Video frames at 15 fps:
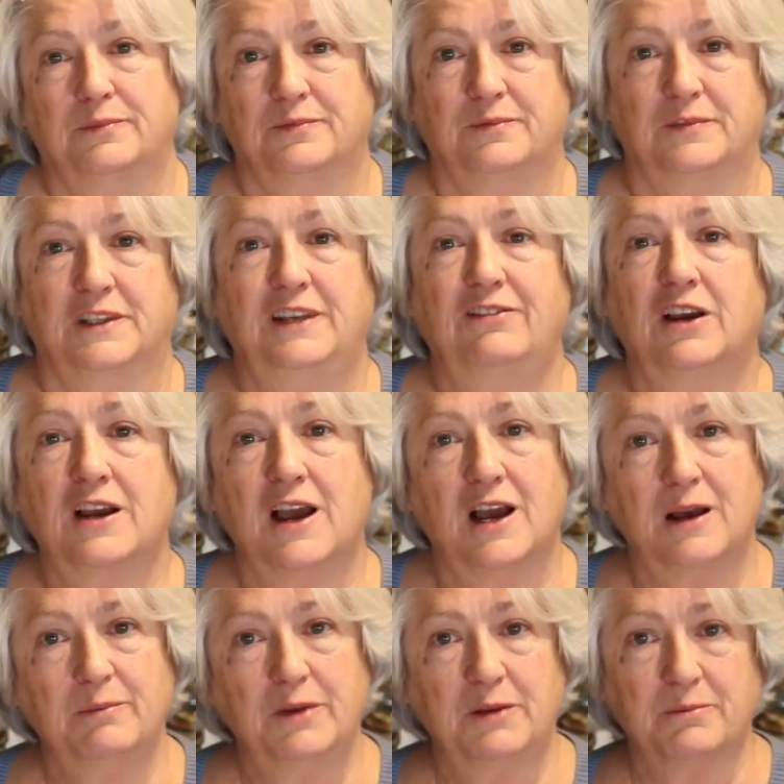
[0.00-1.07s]
Leave a
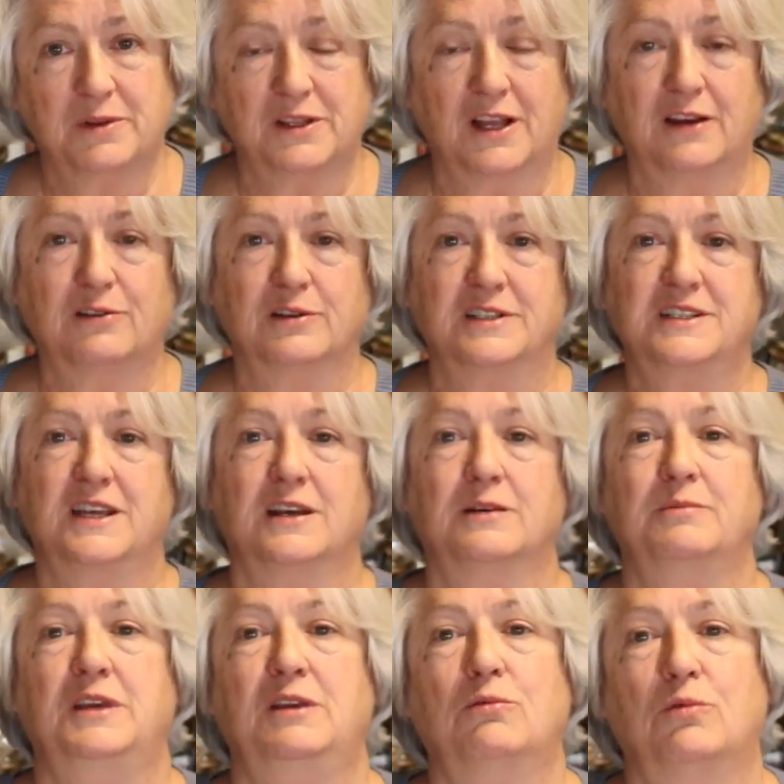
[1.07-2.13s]
comment below and tell
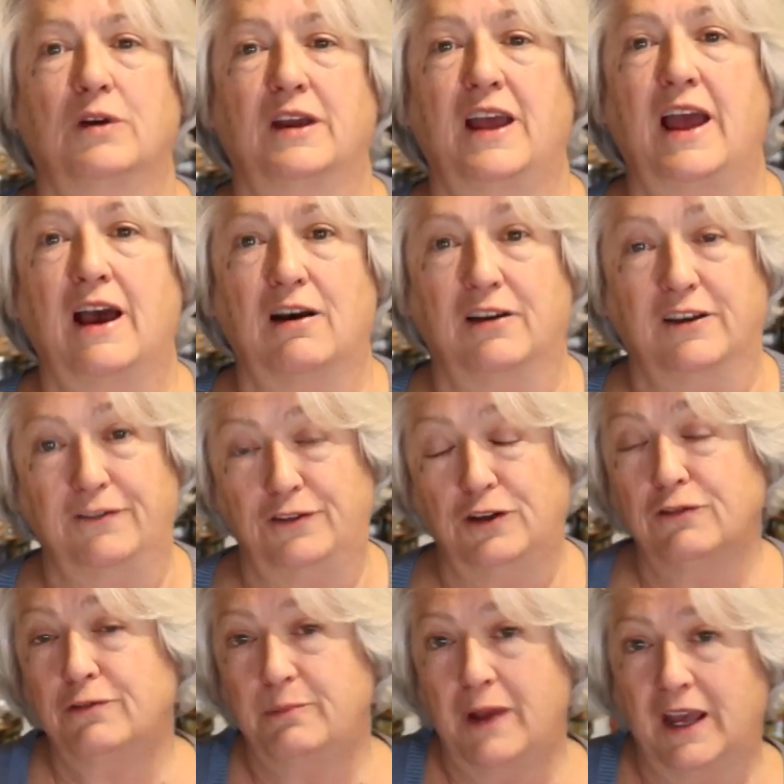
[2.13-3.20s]
me what how if
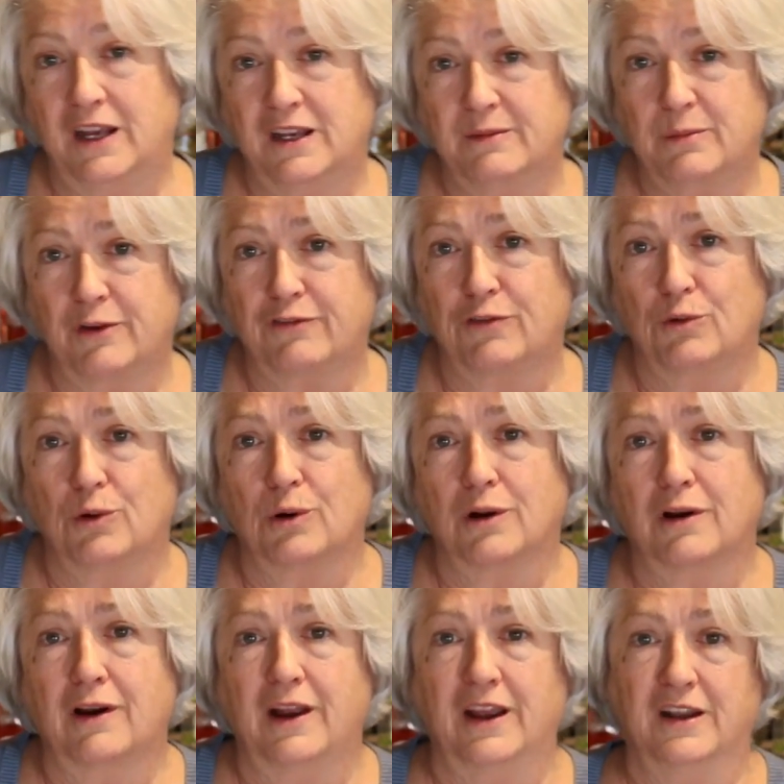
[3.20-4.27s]
you've made it
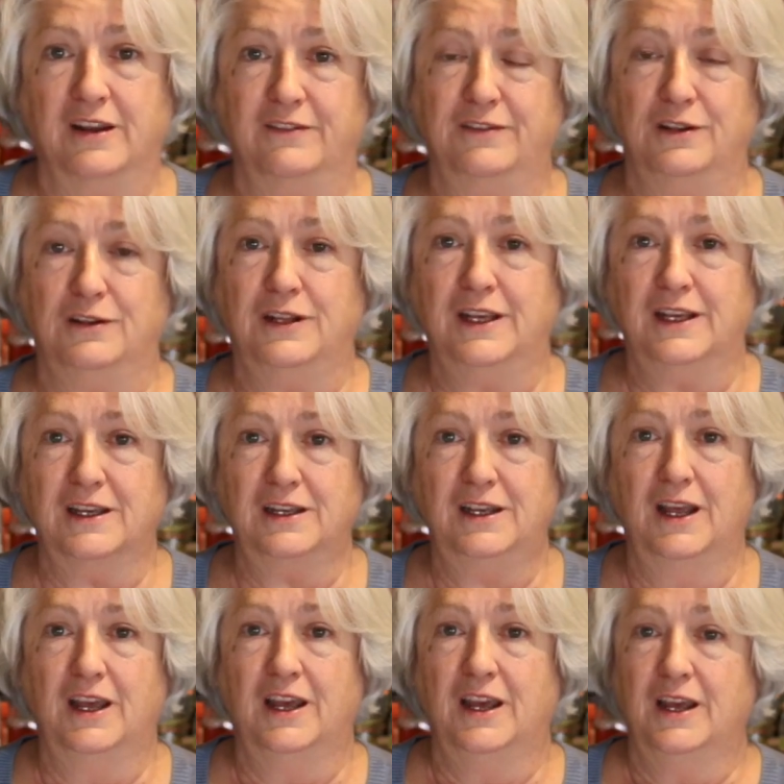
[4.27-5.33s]
before and if you did,
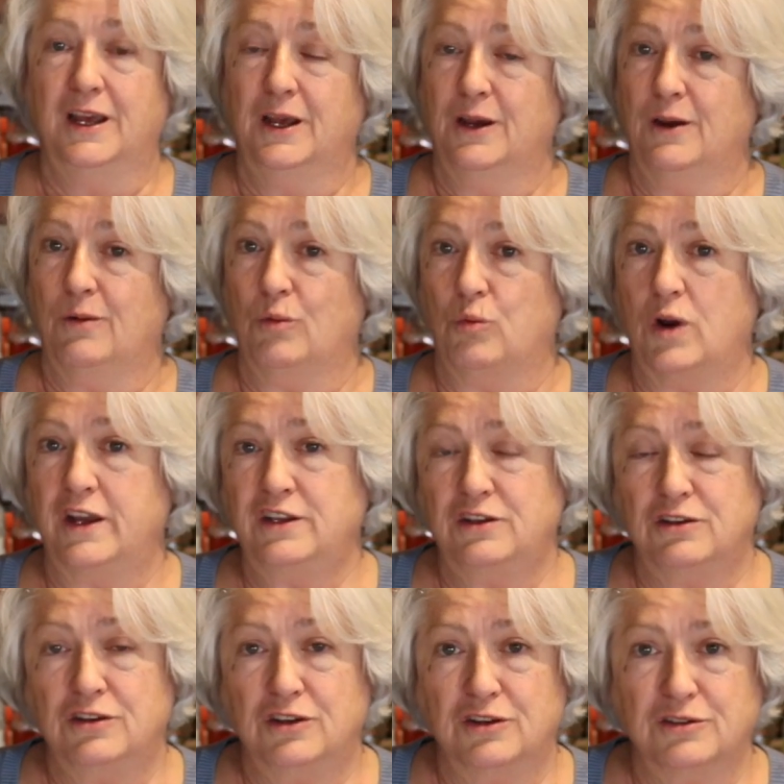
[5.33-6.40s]
what
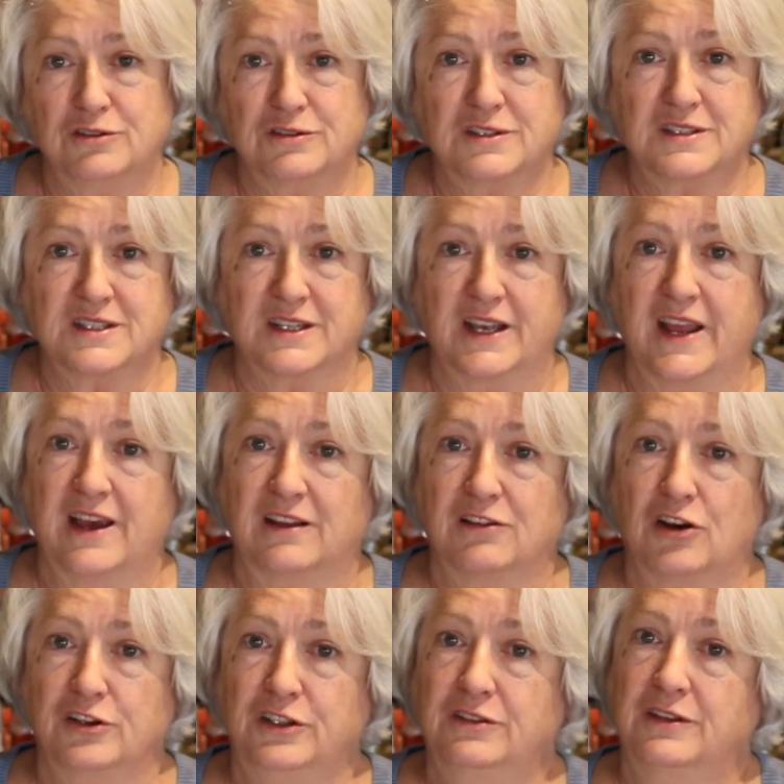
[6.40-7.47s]
you used and how
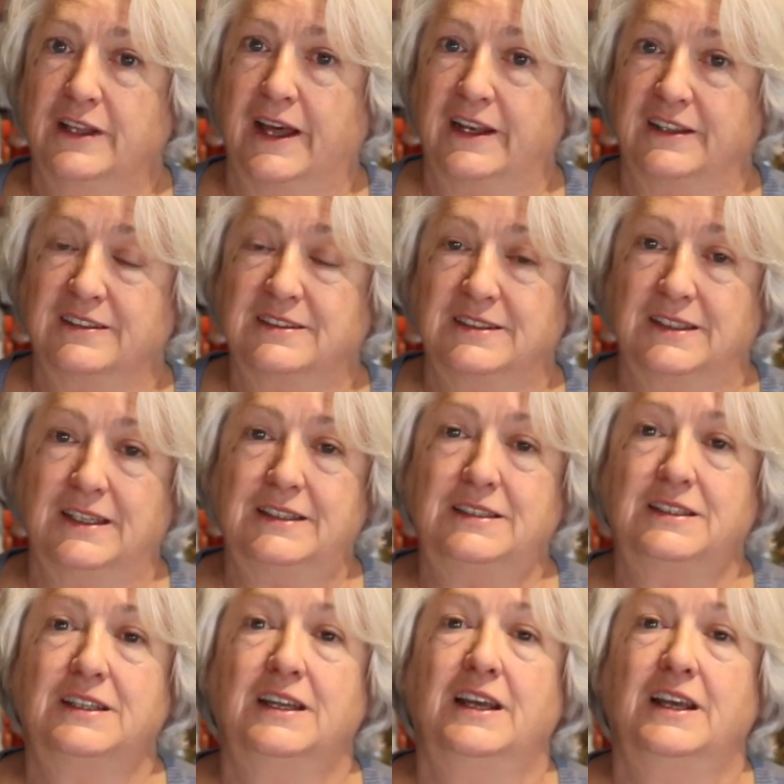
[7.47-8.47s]
long you let it sit.